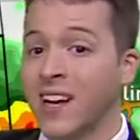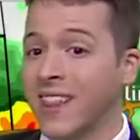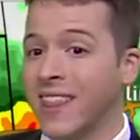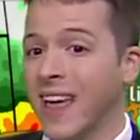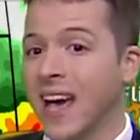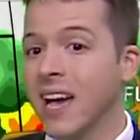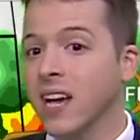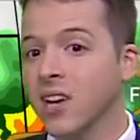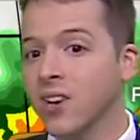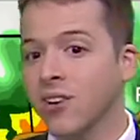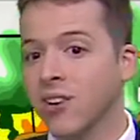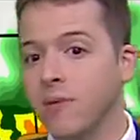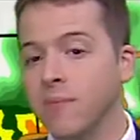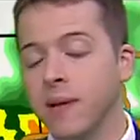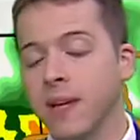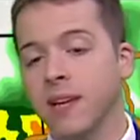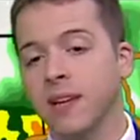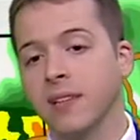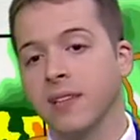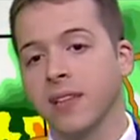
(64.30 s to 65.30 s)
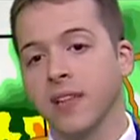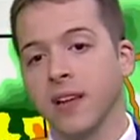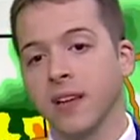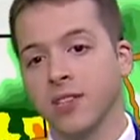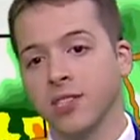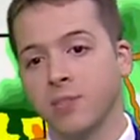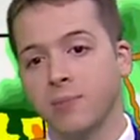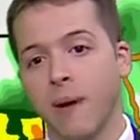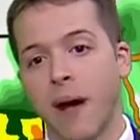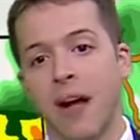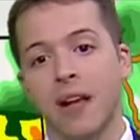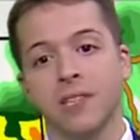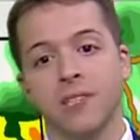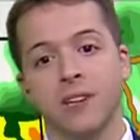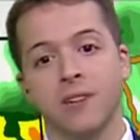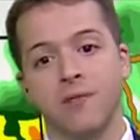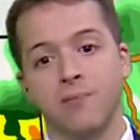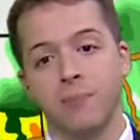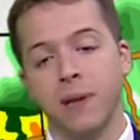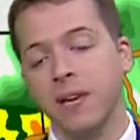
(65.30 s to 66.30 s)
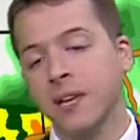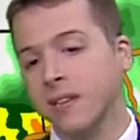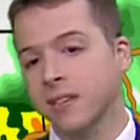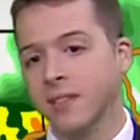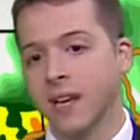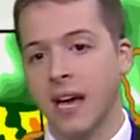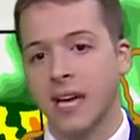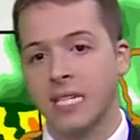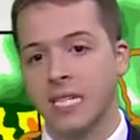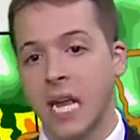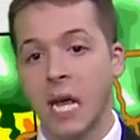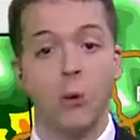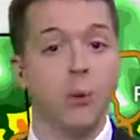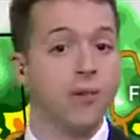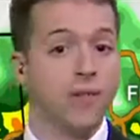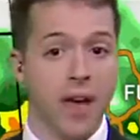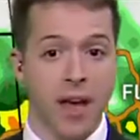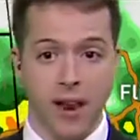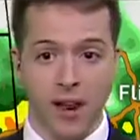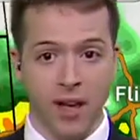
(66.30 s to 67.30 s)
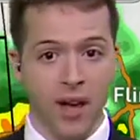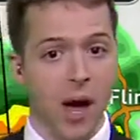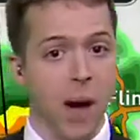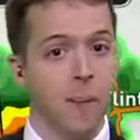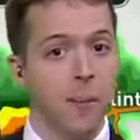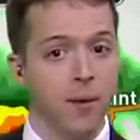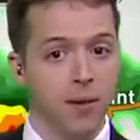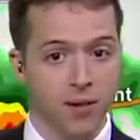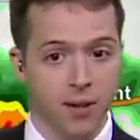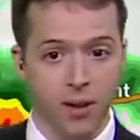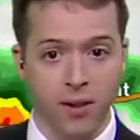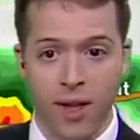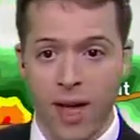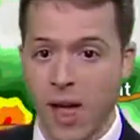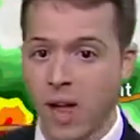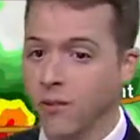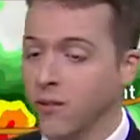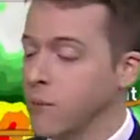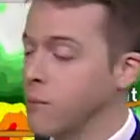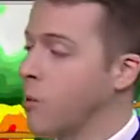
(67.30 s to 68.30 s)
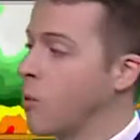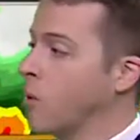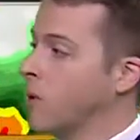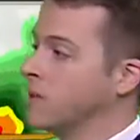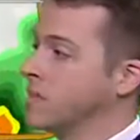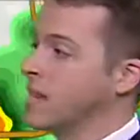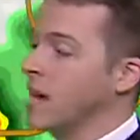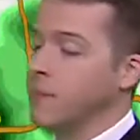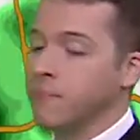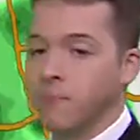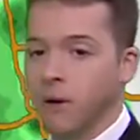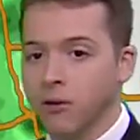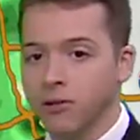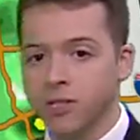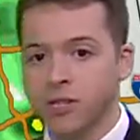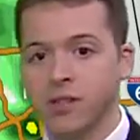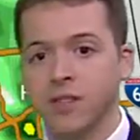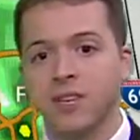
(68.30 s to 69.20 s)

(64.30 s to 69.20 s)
That could be little spots of pea-sized hail. We've had a couple little hail reports. Now, most of